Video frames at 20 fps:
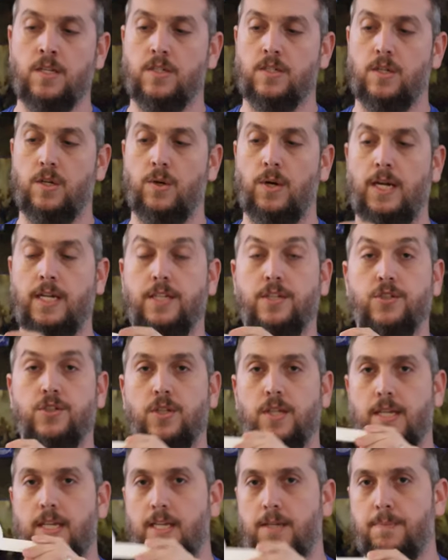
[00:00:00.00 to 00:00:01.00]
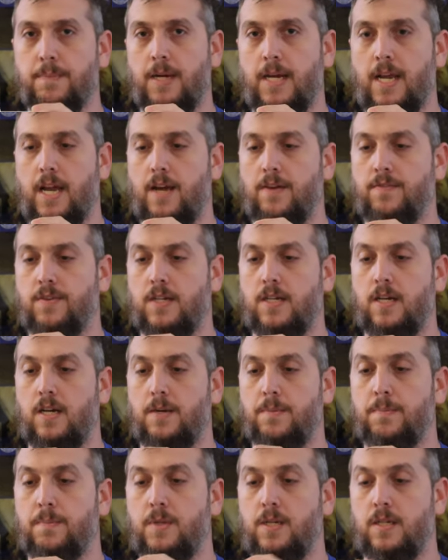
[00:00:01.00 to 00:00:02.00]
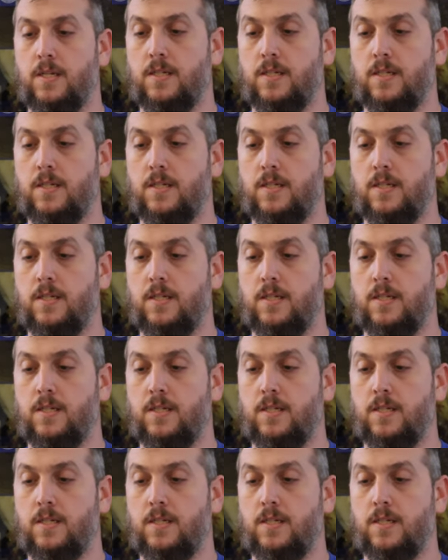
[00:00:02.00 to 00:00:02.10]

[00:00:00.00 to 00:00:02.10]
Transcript: So I usually keep my half a cup